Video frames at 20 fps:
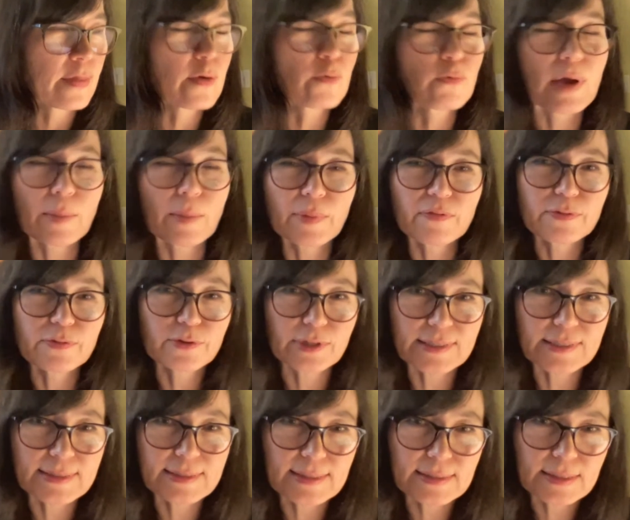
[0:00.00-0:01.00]
the realm of
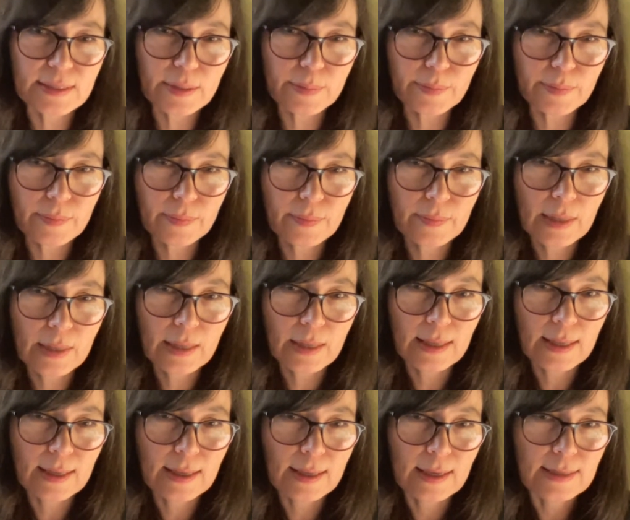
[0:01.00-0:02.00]
criticism,
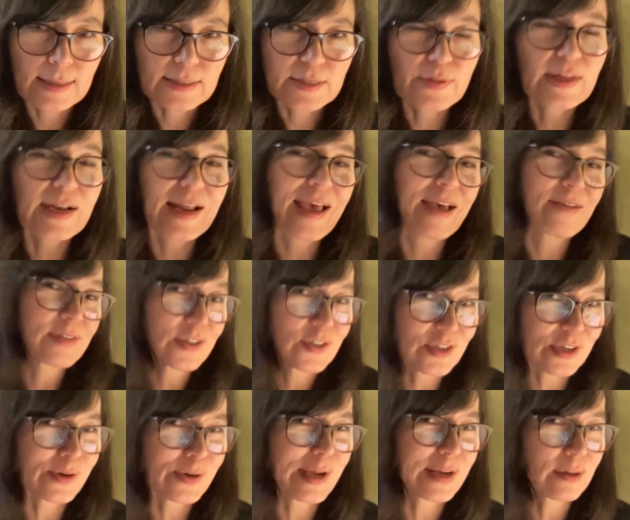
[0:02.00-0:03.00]
so that I have to
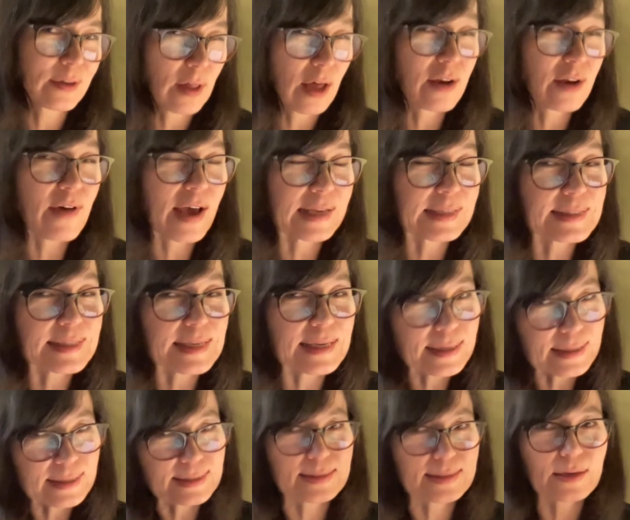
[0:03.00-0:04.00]
generate a lot of
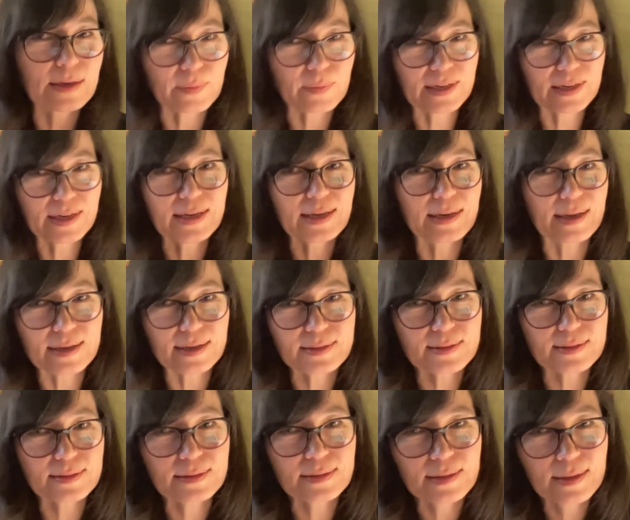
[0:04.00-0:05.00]
ideas that I'm going to
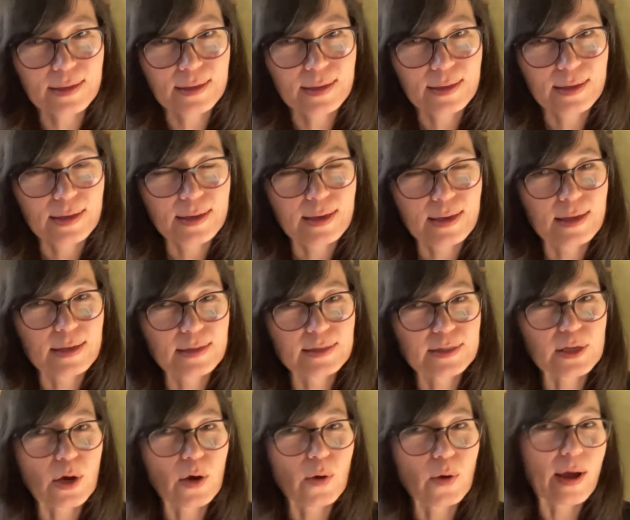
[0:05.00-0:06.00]
connect.
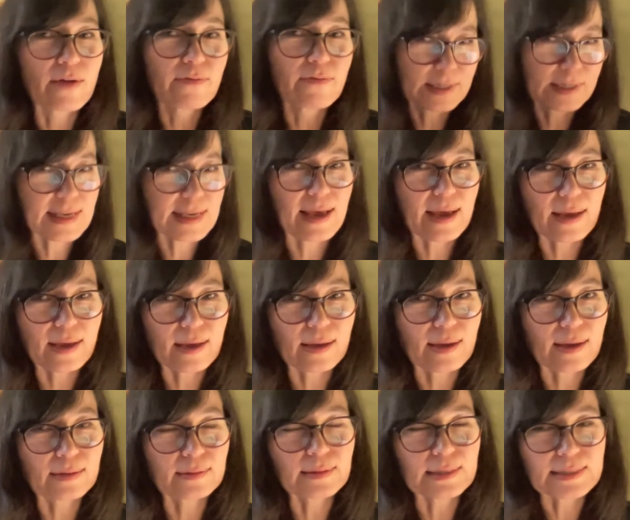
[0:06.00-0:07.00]
So every day,
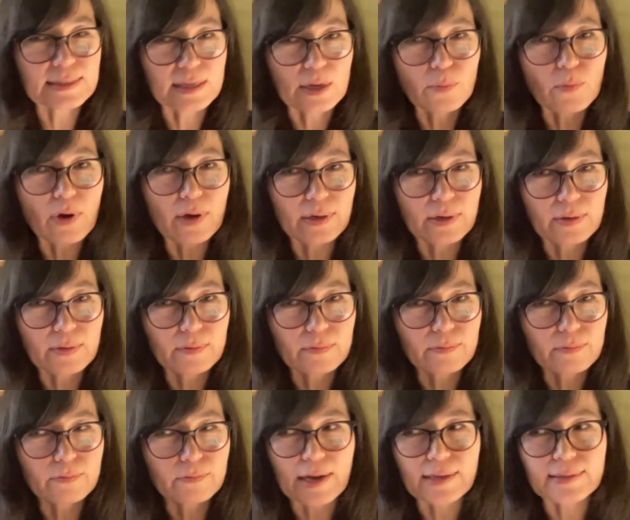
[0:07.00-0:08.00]
at least I want to
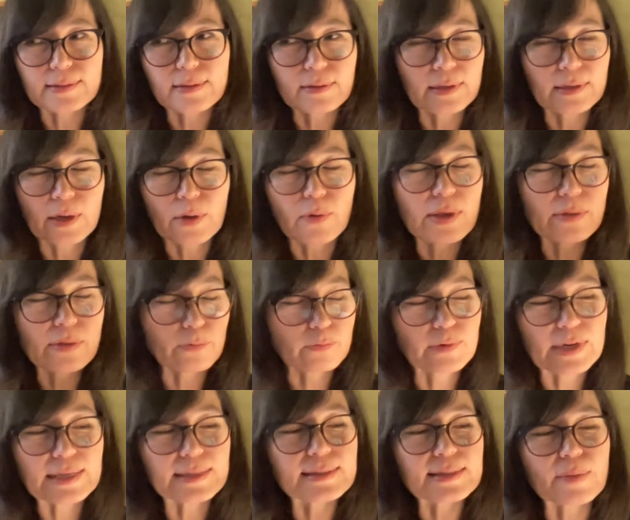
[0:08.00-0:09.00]
write, either
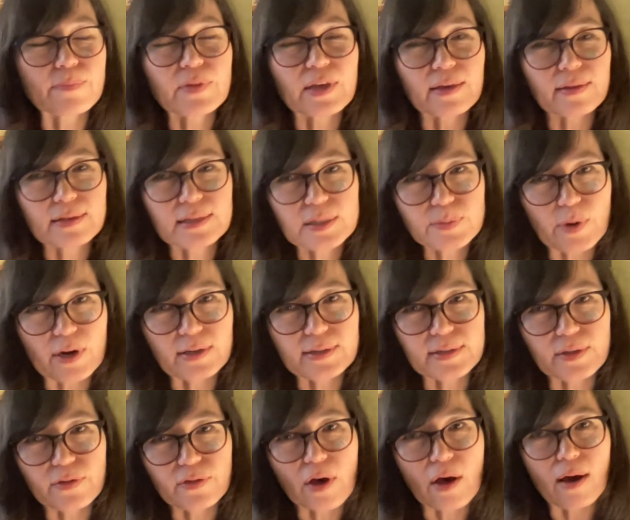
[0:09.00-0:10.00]
read something that sparks
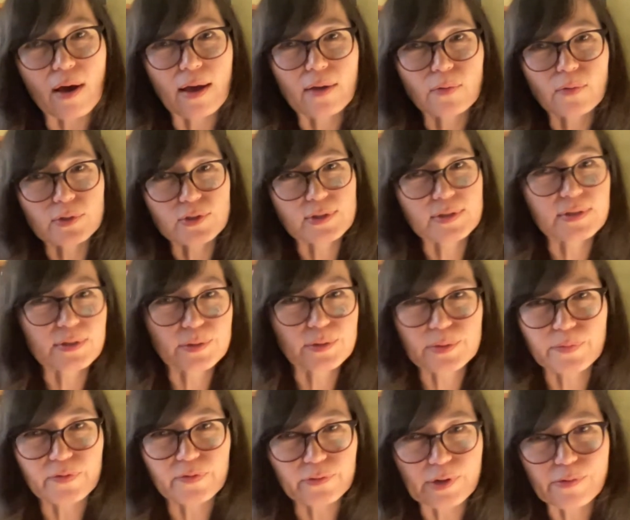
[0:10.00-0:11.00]
a thought or just do
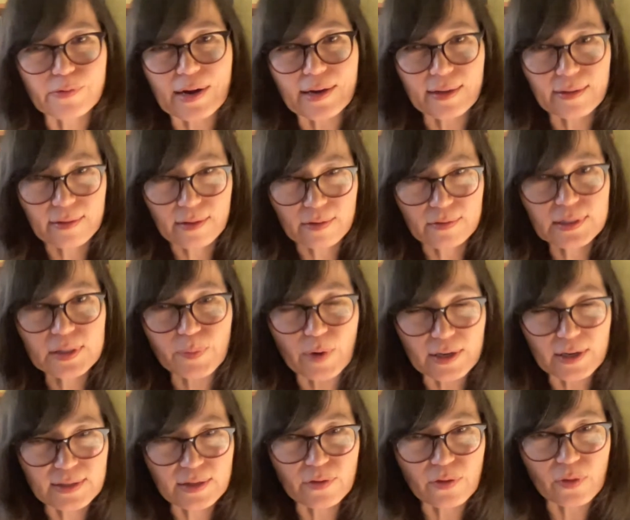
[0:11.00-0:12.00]
some free writing that
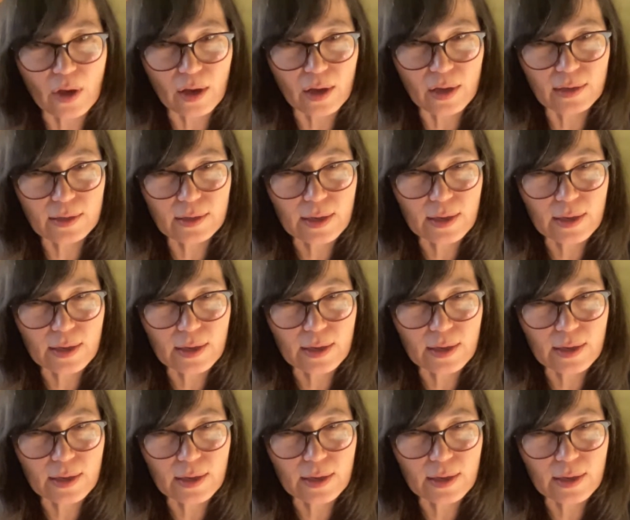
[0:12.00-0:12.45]
sparks a thought.